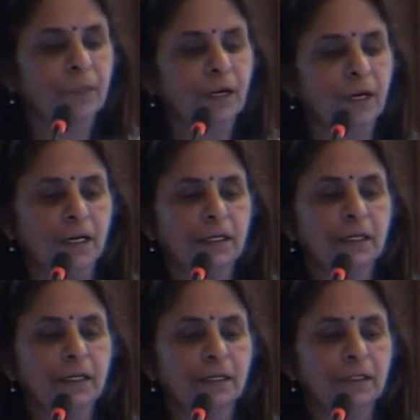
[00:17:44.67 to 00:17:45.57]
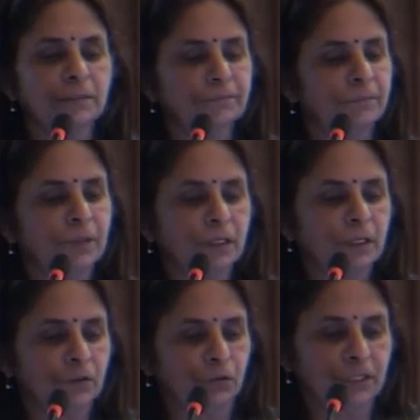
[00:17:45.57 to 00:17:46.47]
And
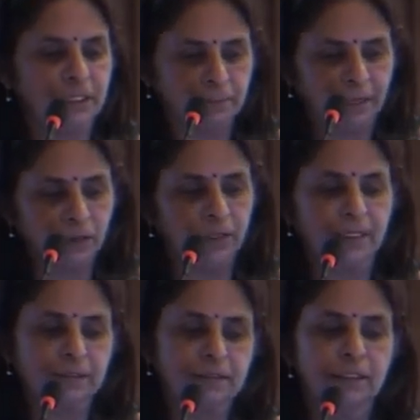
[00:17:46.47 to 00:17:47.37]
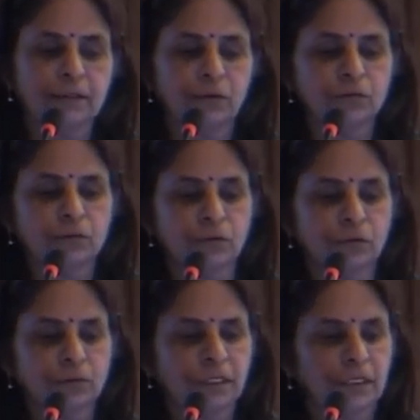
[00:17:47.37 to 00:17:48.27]
there is biogas
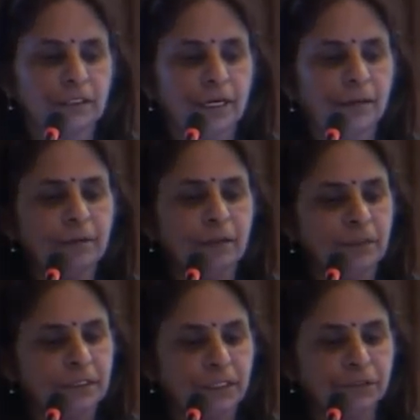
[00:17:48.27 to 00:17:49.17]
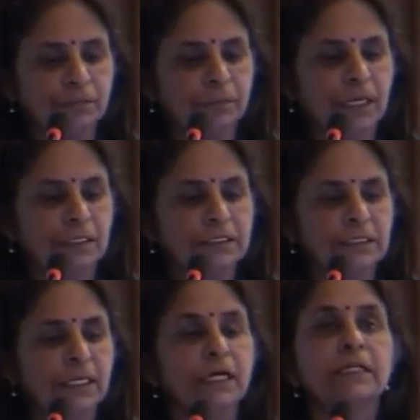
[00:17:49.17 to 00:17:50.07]
also there, biomethanation plants.
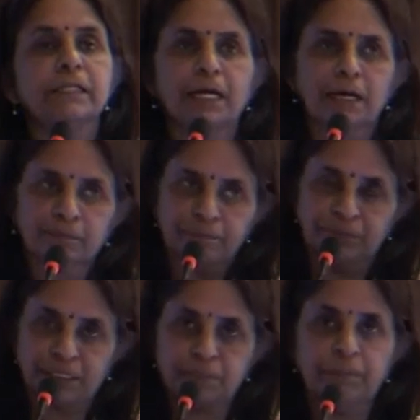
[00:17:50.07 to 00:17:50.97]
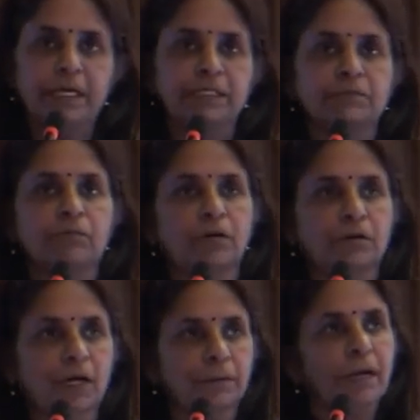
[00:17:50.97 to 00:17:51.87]
There is place
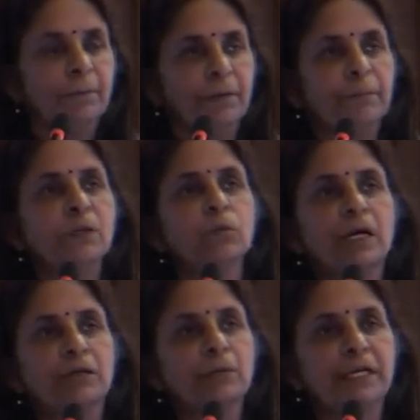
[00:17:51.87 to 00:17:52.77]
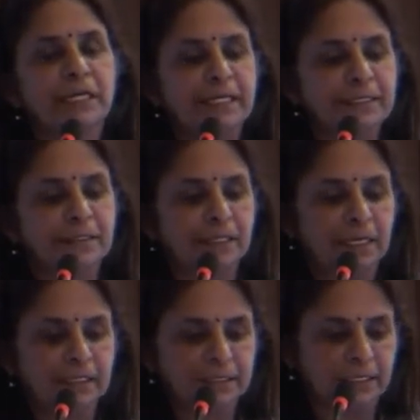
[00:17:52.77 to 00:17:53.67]
for people who are doing
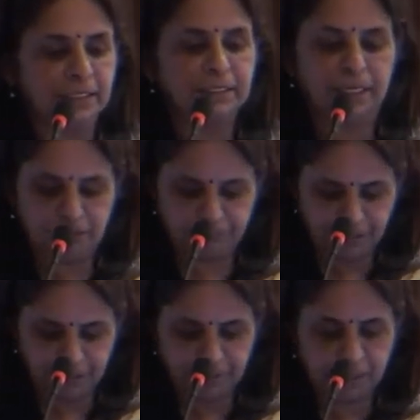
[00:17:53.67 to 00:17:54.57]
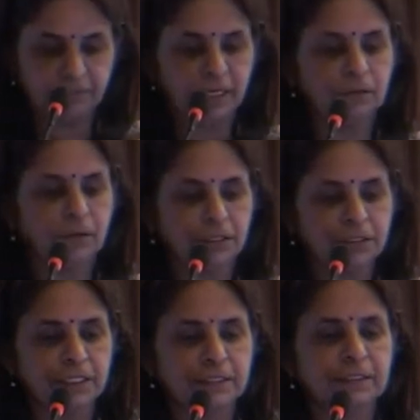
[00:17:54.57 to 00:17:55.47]
decentralized, these kind of innovative
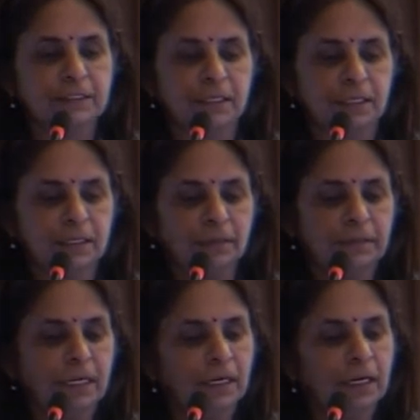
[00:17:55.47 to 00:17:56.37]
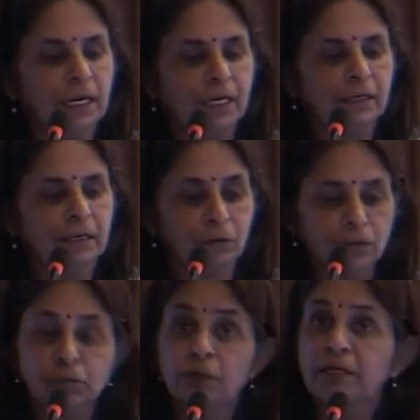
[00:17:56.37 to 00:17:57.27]
technologies, and
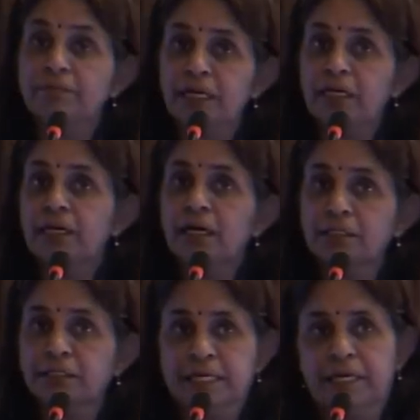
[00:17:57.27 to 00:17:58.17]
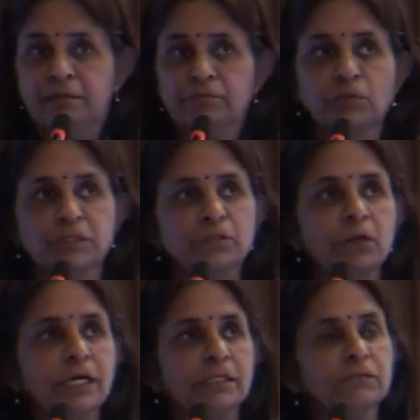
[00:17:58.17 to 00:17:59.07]
also very large scale. So it's
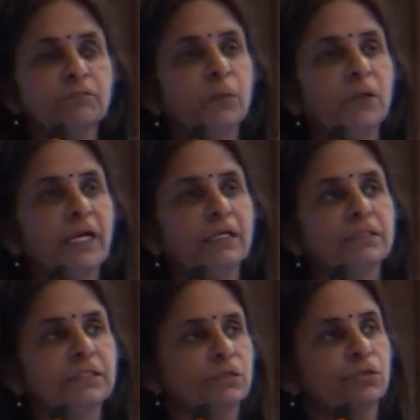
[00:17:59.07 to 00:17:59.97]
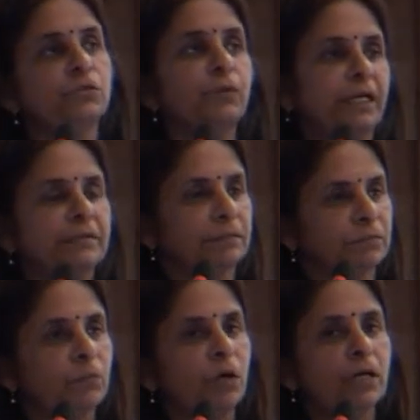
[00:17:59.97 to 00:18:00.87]
not as if Pune is just doing
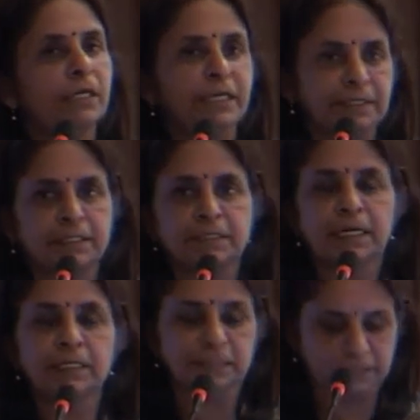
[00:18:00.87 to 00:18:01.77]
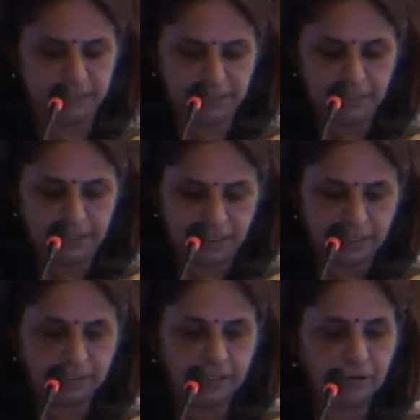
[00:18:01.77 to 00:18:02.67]
small decentralized.
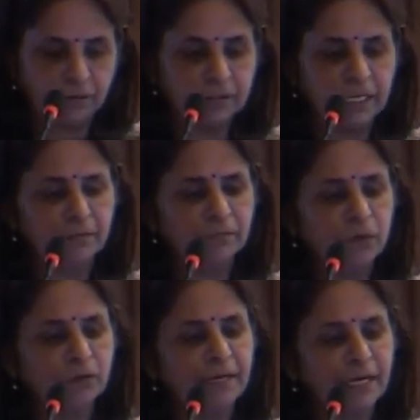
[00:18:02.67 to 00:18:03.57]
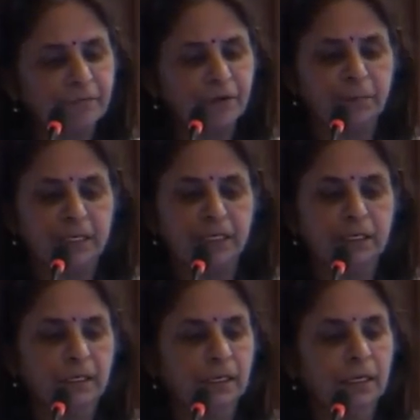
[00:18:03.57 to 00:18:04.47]
They are involving everybody.
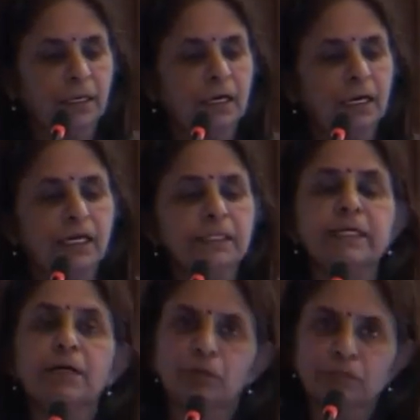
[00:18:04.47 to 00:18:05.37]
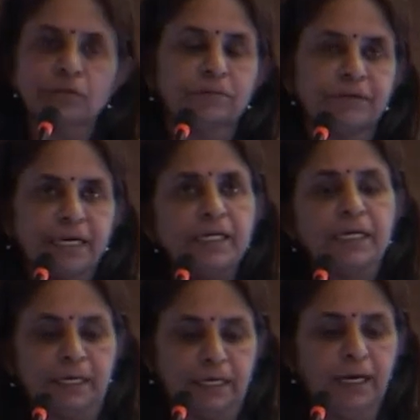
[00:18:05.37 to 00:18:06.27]
And they are also
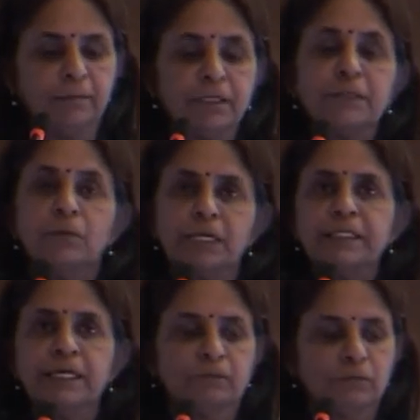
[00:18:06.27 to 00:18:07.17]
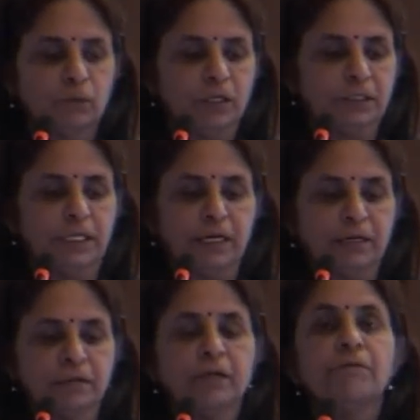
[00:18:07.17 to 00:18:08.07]
finally, but only thing what they are
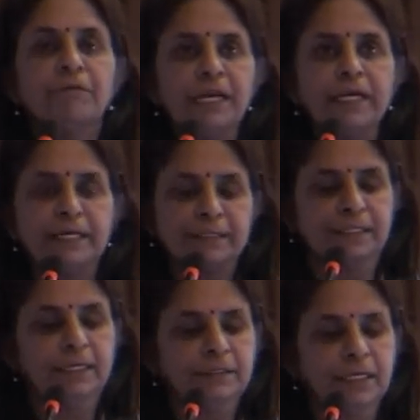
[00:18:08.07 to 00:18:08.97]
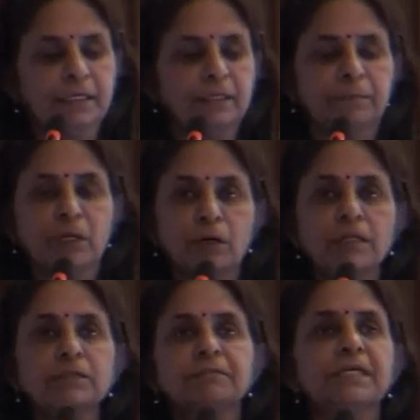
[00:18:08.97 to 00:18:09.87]
feeling is that because
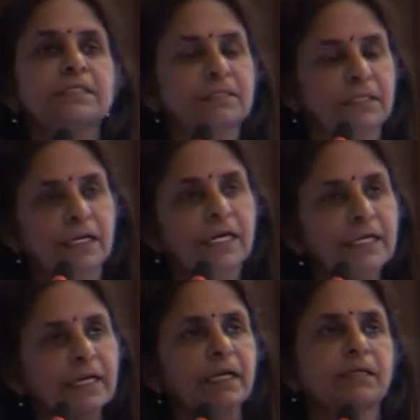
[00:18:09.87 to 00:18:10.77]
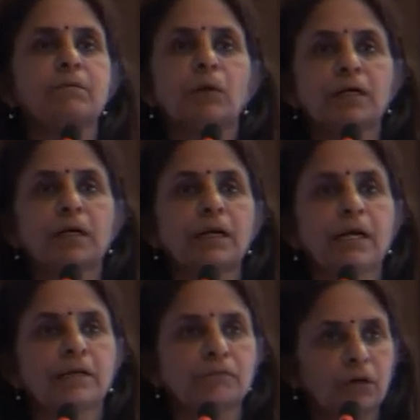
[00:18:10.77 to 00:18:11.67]
of this integrated model and
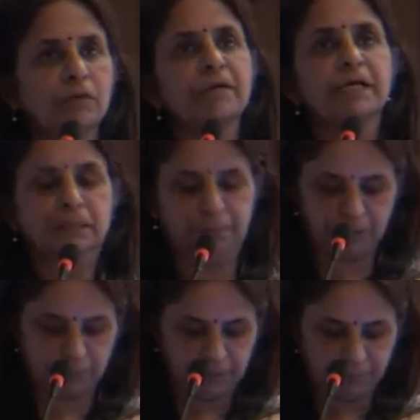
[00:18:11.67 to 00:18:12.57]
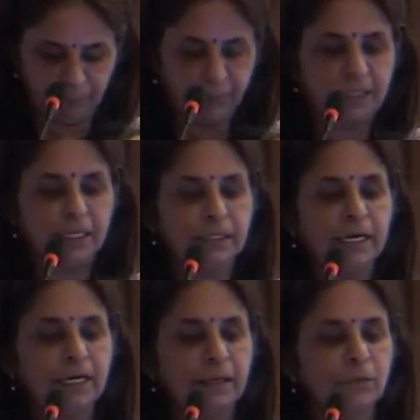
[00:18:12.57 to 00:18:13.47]
involving the people, that they
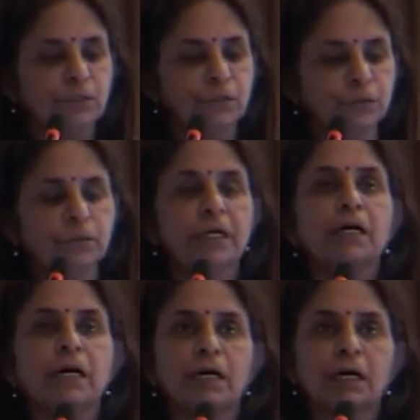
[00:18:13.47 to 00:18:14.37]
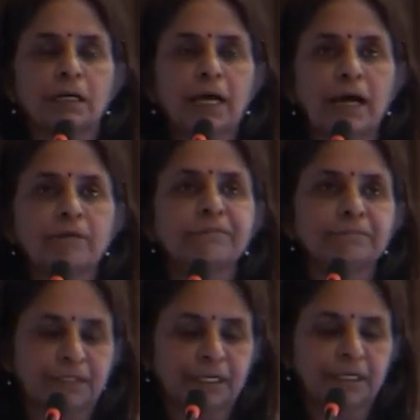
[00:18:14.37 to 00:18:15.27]
are able to have
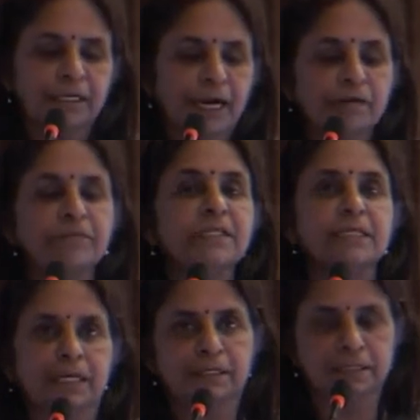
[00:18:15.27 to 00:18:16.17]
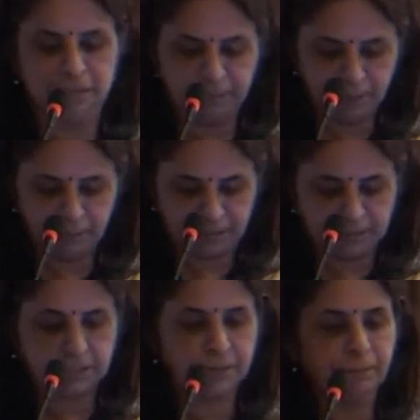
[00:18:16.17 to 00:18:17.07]
the landfill site minimized.